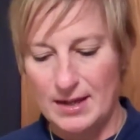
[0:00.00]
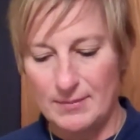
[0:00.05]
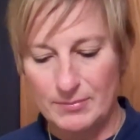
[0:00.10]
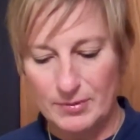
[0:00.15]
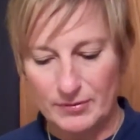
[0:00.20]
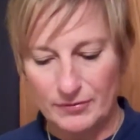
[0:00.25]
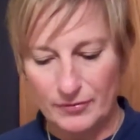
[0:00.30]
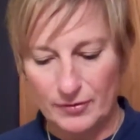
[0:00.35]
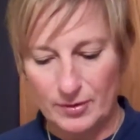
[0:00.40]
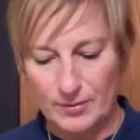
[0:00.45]

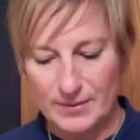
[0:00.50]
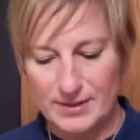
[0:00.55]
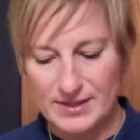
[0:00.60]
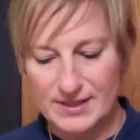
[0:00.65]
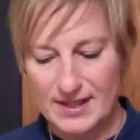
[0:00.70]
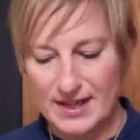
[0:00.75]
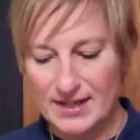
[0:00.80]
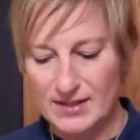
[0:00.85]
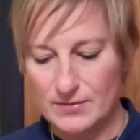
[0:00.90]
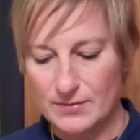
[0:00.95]
and
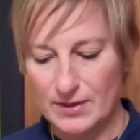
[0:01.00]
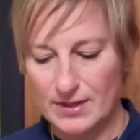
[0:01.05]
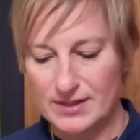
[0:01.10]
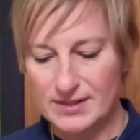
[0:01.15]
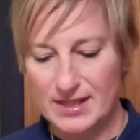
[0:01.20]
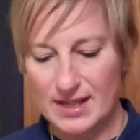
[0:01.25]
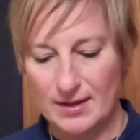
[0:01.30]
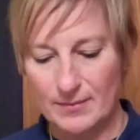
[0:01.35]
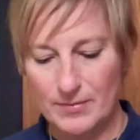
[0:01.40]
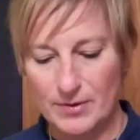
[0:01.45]
performance, as well
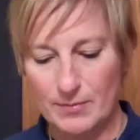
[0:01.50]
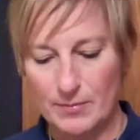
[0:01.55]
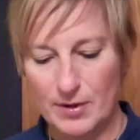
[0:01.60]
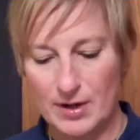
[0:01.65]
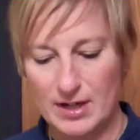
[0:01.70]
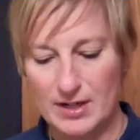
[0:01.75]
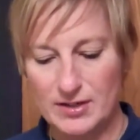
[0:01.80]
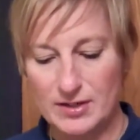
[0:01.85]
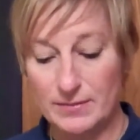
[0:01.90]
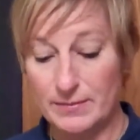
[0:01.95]
as help the
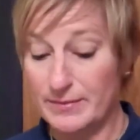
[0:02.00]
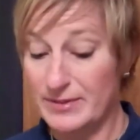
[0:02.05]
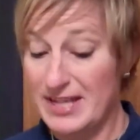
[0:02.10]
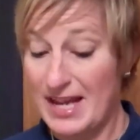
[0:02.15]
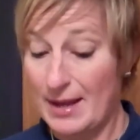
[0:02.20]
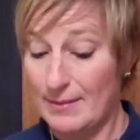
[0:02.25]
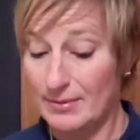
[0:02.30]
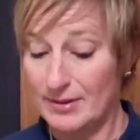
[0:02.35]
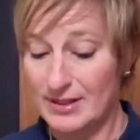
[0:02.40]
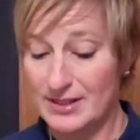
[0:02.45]
body to
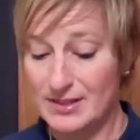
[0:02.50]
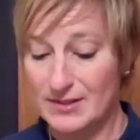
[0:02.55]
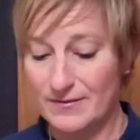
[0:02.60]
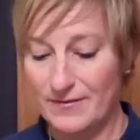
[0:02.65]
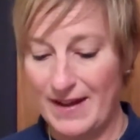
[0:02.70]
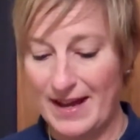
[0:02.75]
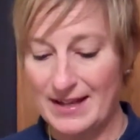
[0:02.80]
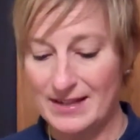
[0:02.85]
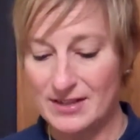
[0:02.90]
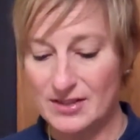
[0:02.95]
metabolize
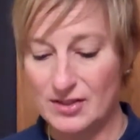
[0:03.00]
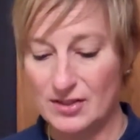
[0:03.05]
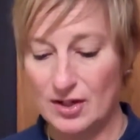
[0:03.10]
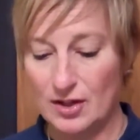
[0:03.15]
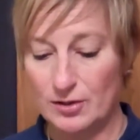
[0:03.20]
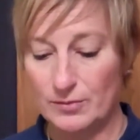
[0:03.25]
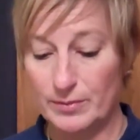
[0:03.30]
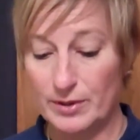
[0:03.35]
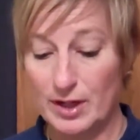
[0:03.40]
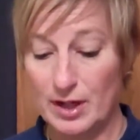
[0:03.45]
fats,
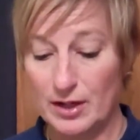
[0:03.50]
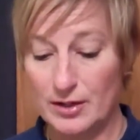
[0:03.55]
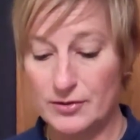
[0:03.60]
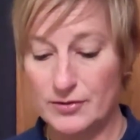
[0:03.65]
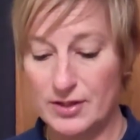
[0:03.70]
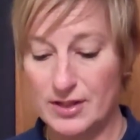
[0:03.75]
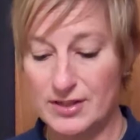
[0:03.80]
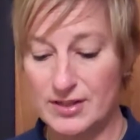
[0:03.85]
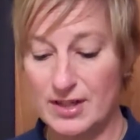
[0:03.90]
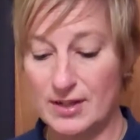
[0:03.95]

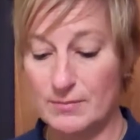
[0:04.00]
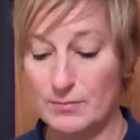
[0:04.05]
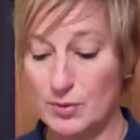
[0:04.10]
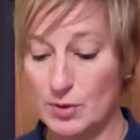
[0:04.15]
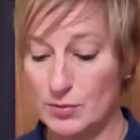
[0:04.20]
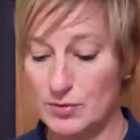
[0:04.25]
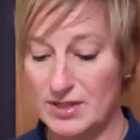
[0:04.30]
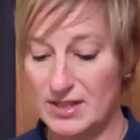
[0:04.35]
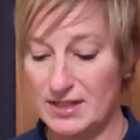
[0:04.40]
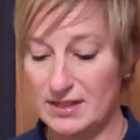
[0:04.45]
carbohydrates, and
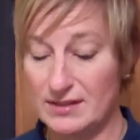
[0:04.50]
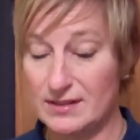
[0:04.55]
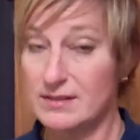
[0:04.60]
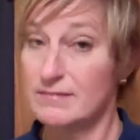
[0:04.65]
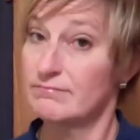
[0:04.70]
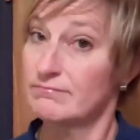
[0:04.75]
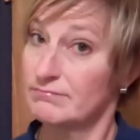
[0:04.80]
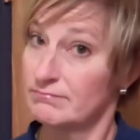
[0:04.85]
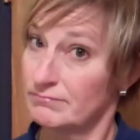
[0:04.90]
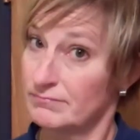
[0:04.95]

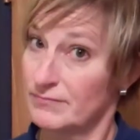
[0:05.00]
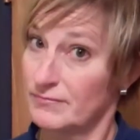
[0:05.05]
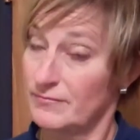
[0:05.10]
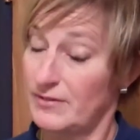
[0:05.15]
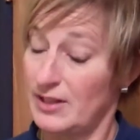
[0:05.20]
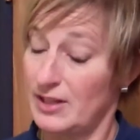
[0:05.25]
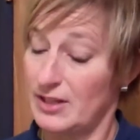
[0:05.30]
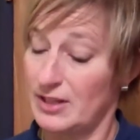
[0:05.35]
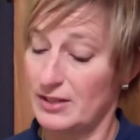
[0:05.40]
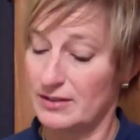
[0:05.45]
proteins.
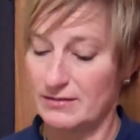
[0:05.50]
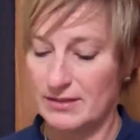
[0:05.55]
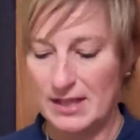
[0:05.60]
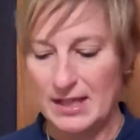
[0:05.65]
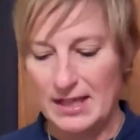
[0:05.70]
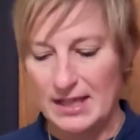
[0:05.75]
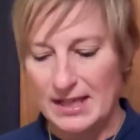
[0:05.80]
Very good.